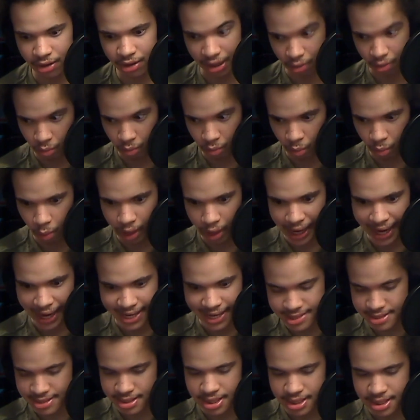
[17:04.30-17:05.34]
like what I
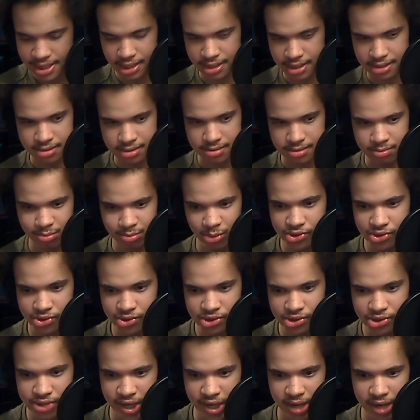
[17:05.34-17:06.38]
see, because most
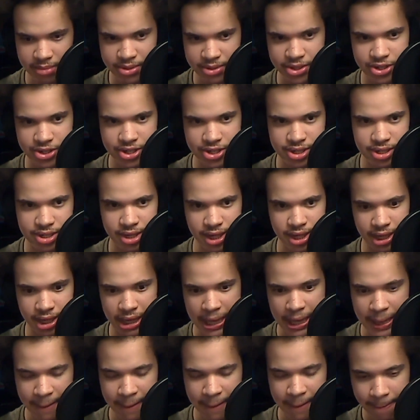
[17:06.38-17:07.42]
of the time it's just like,
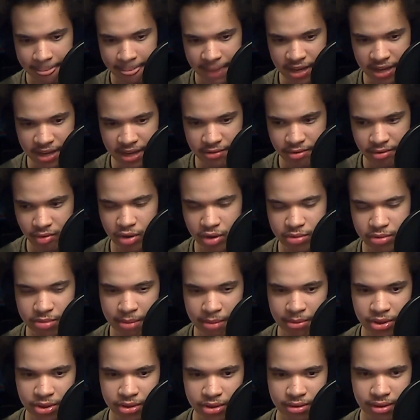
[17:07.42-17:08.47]
even if I can
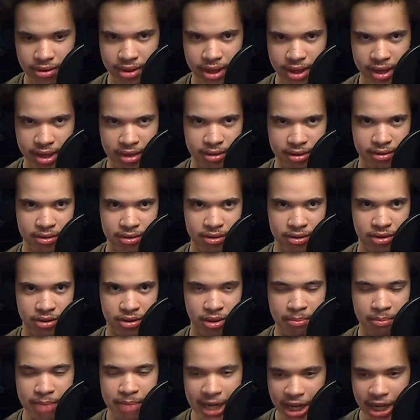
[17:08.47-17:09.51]
remember like
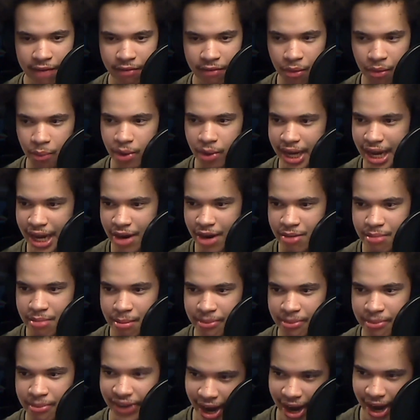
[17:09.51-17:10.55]
the meaning of a word, I can't
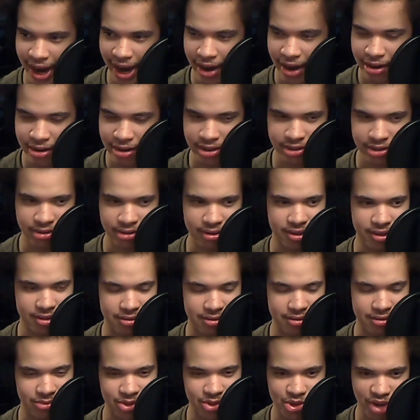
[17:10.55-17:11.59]
remember the character, and
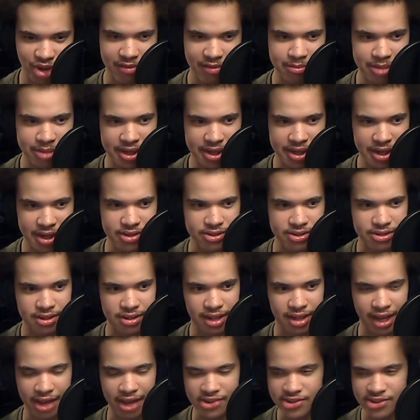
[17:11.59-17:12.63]
it's driving me nuts.
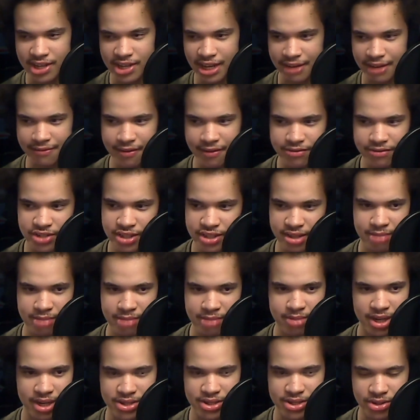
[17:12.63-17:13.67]
Like, I see it like 15
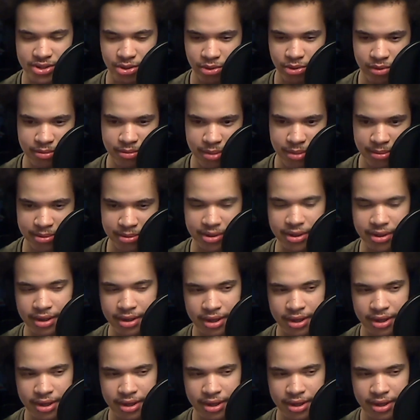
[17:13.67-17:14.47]
times, but I still don't remember it.